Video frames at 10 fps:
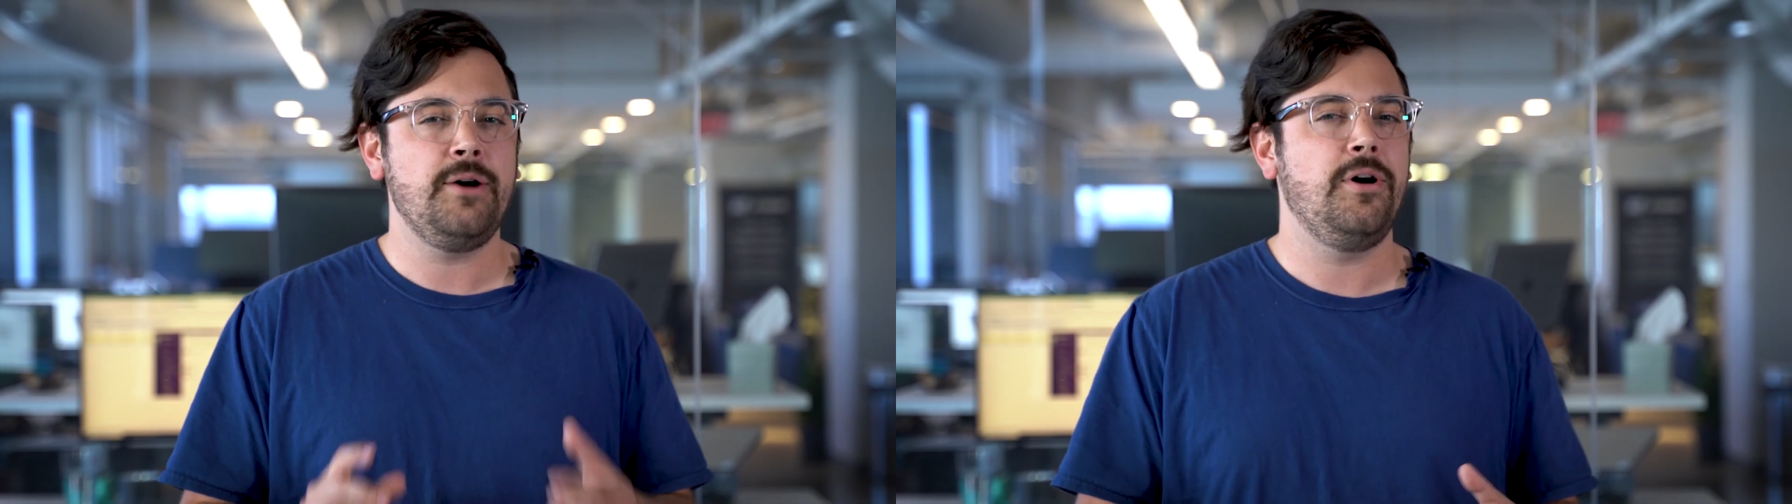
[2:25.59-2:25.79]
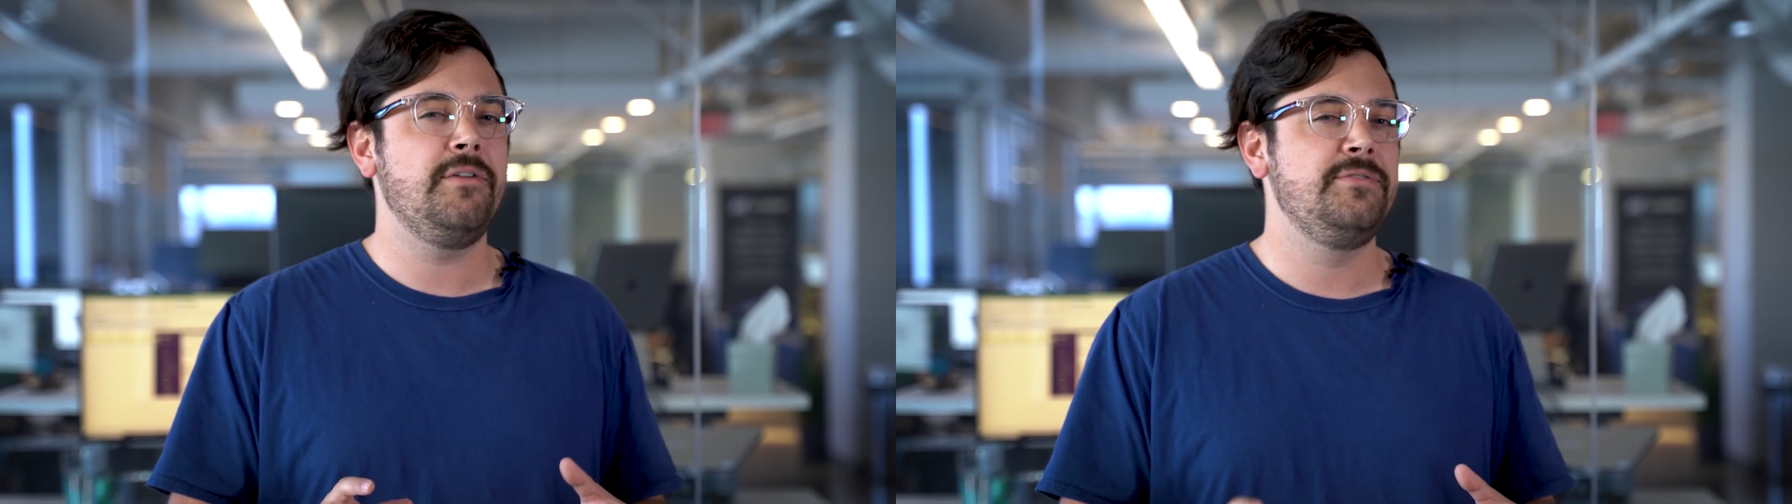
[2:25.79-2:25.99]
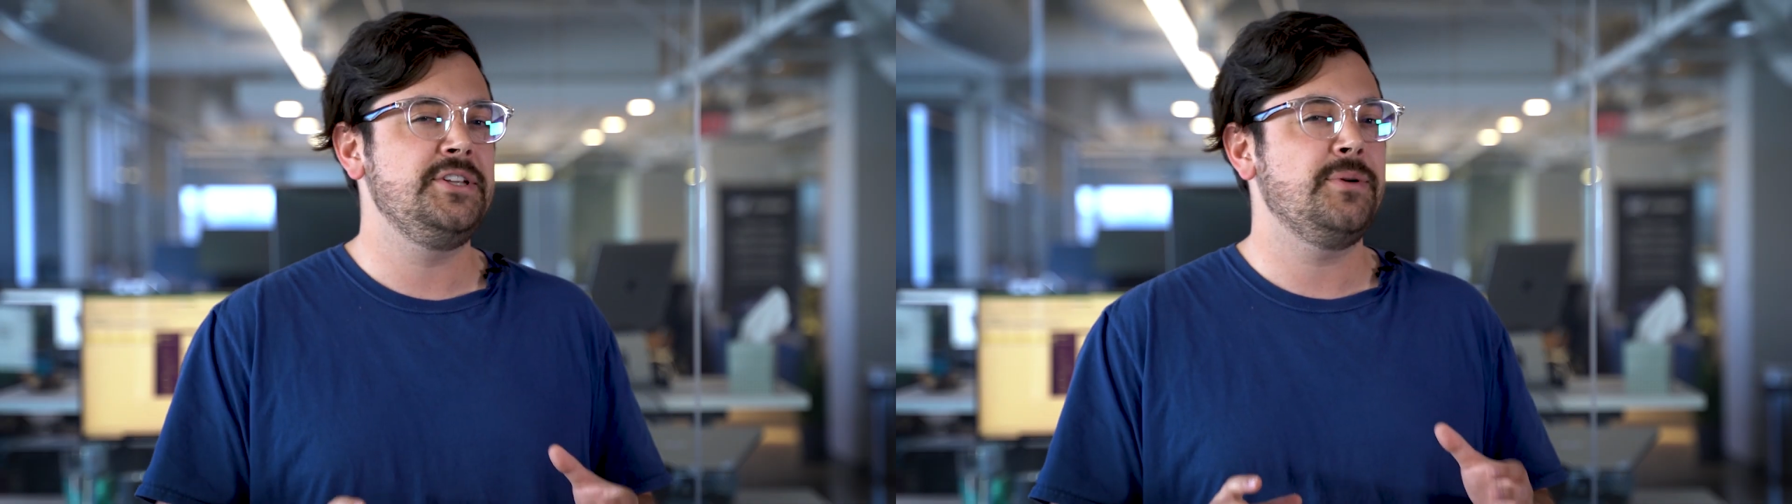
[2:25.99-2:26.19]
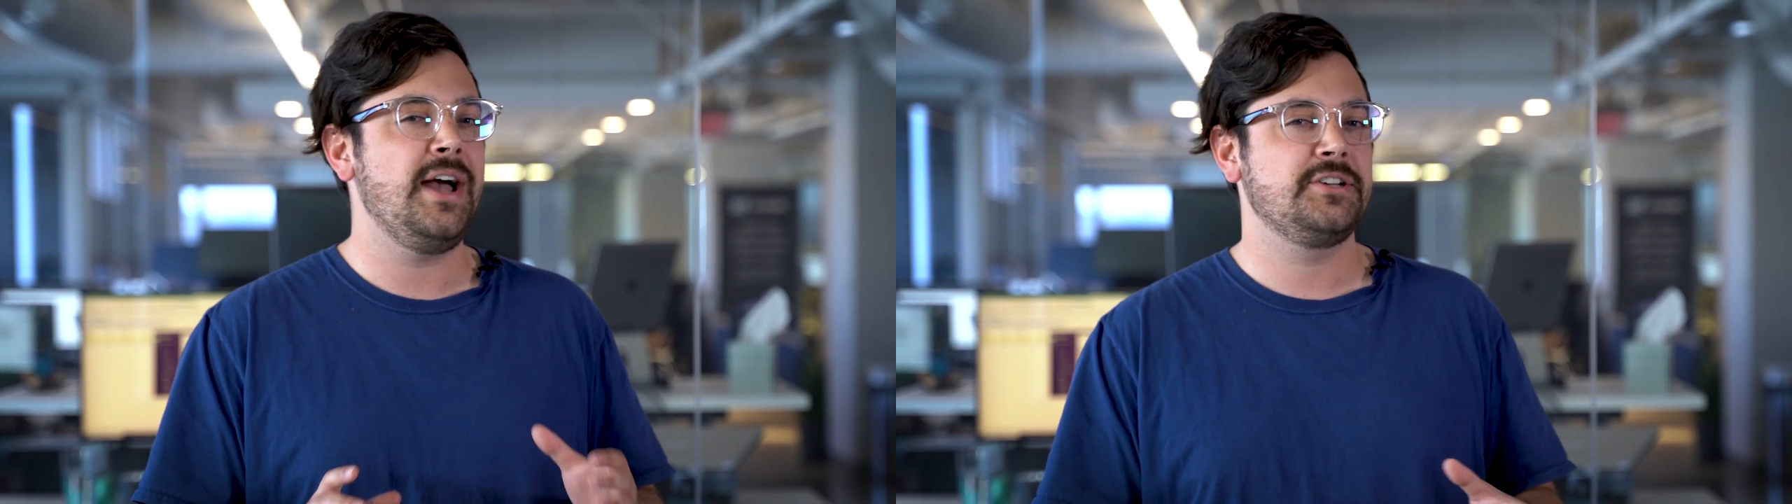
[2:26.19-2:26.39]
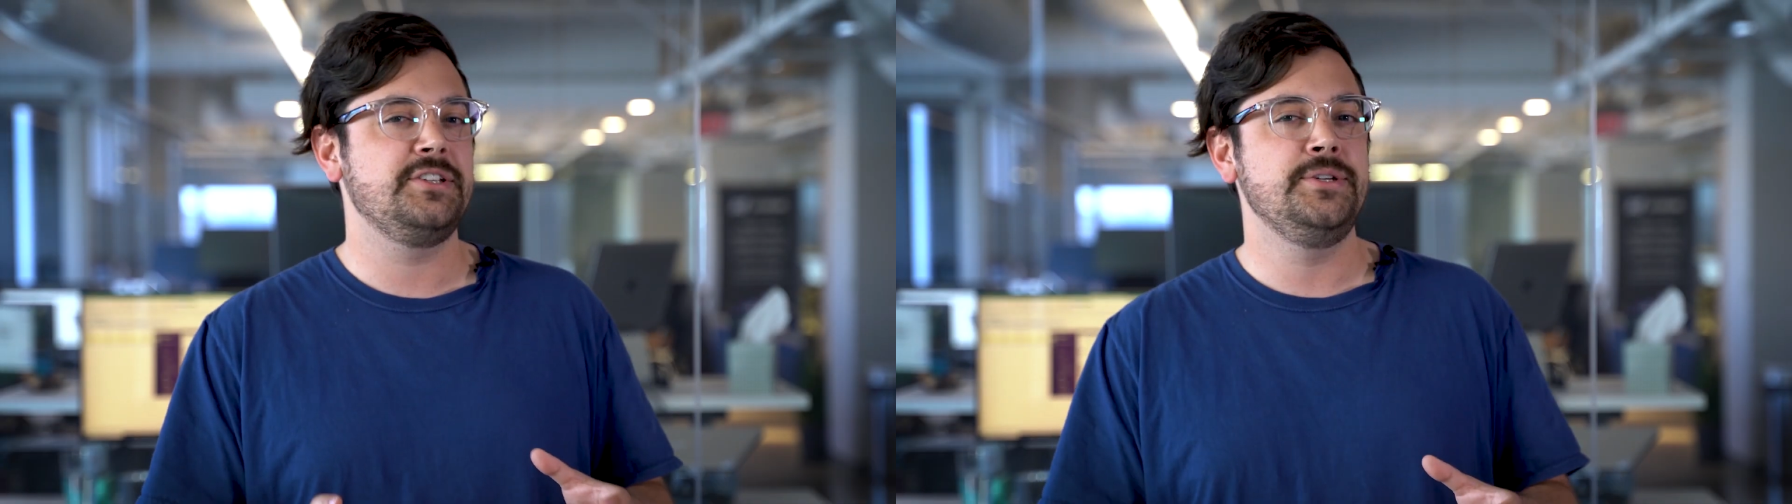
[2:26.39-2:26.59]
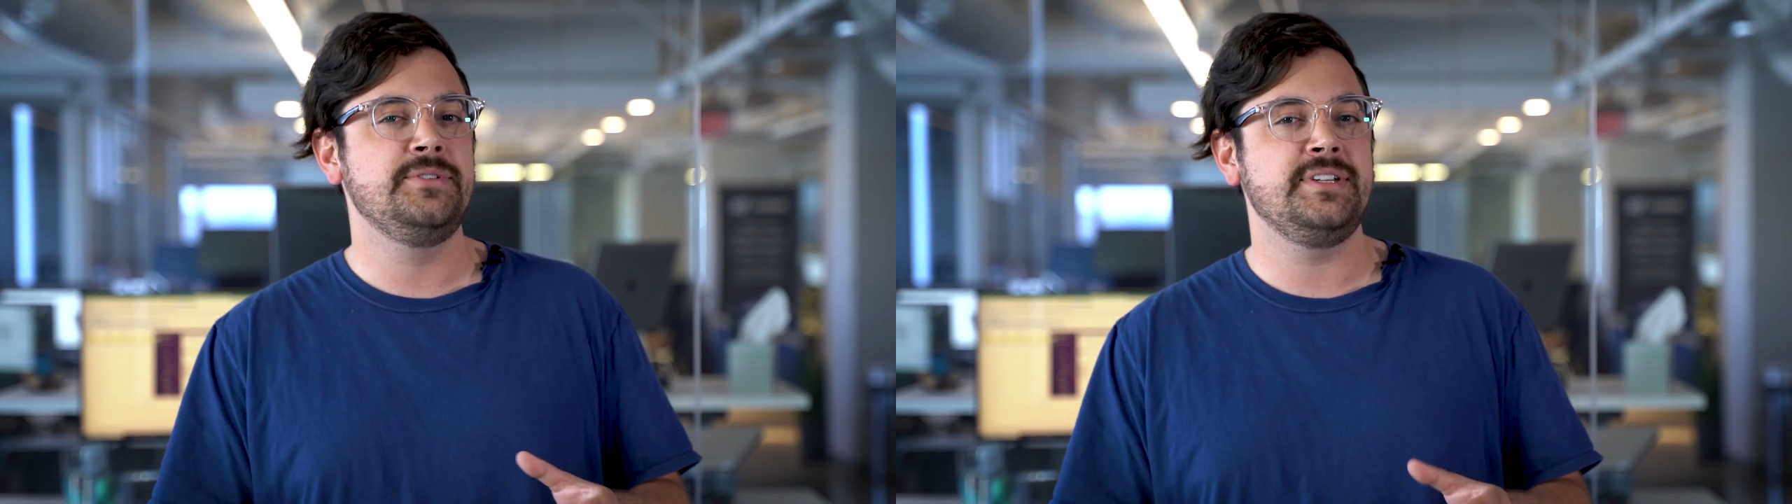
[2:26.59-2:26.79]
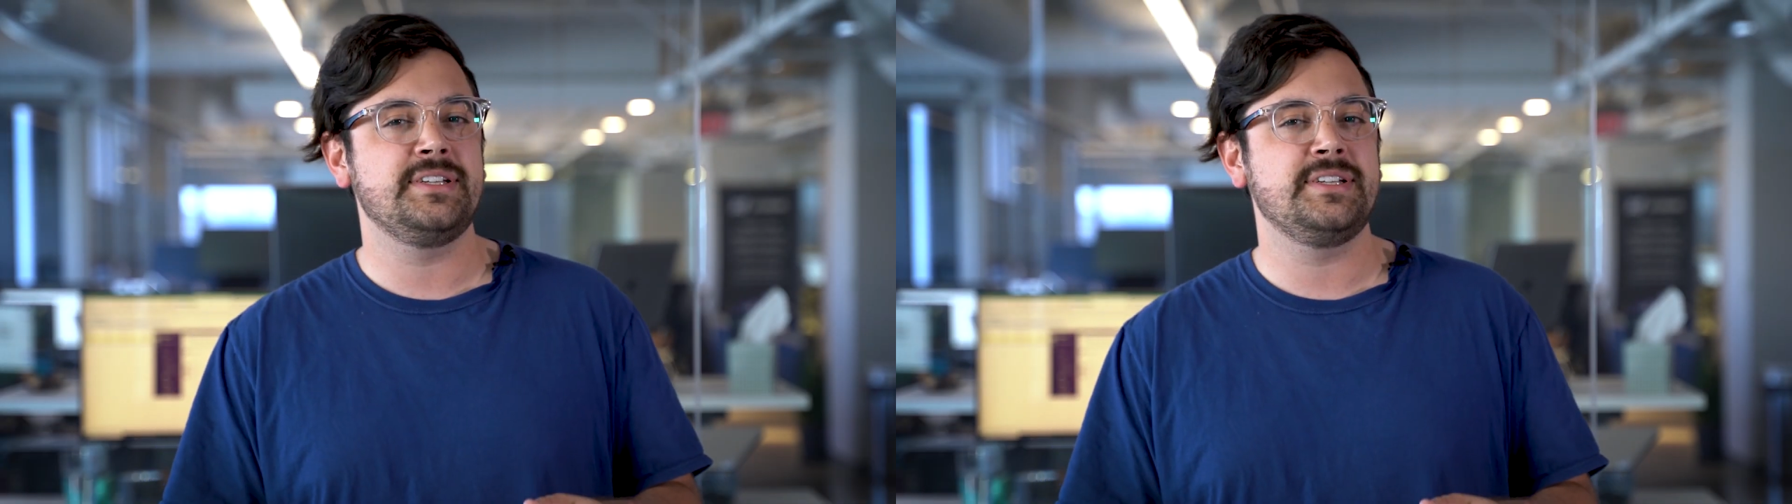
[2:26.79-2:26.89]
often do you actually use it?